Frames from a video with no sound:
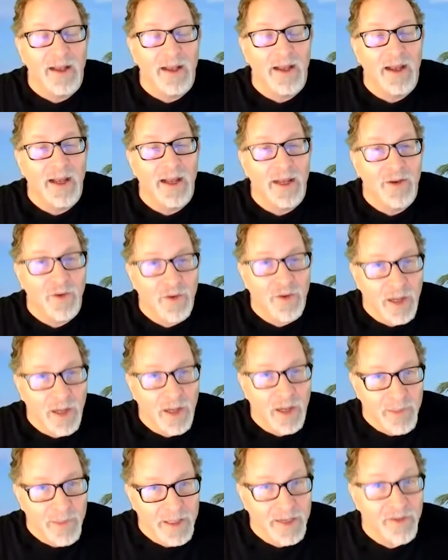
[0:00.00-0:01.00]
and your
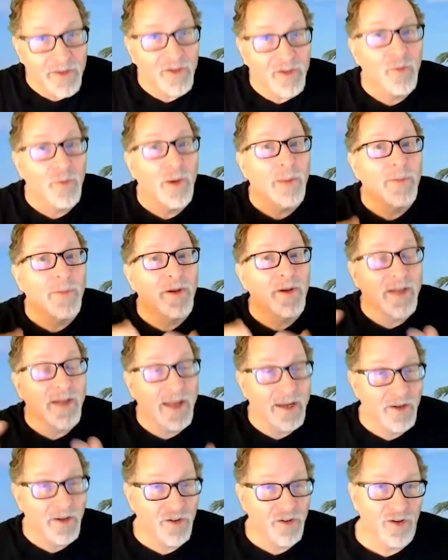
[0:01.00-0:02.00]
company gets a
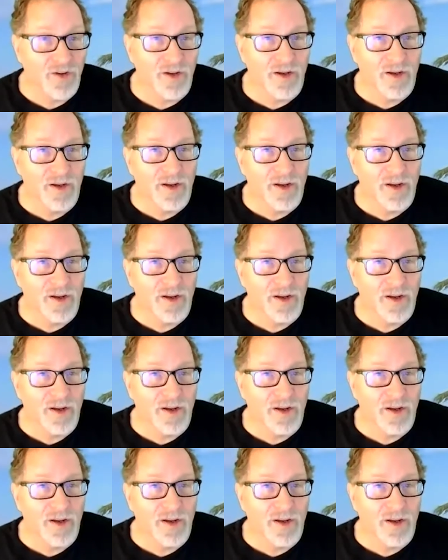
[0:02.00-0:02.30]
reputation